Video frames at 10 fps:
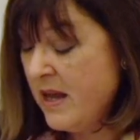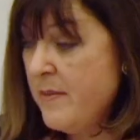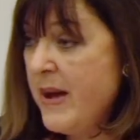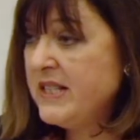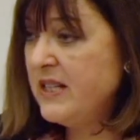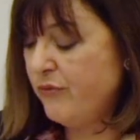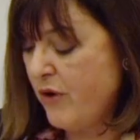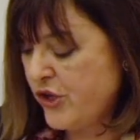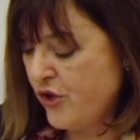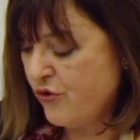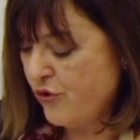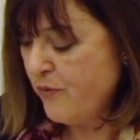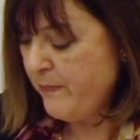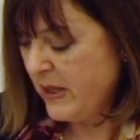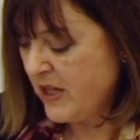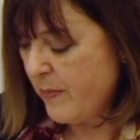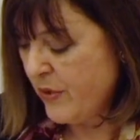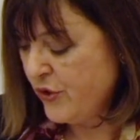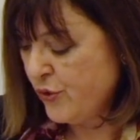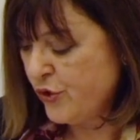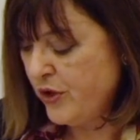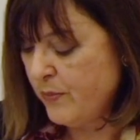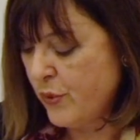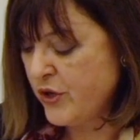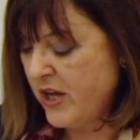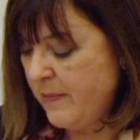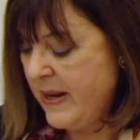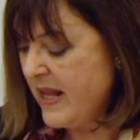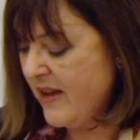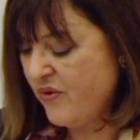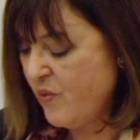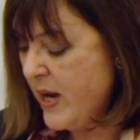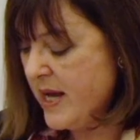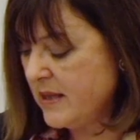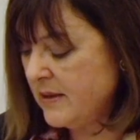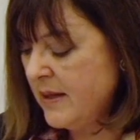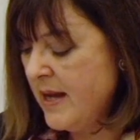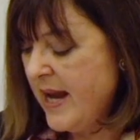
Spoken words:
The massive Russian troop buildup on the Georgian border had been there for weeks.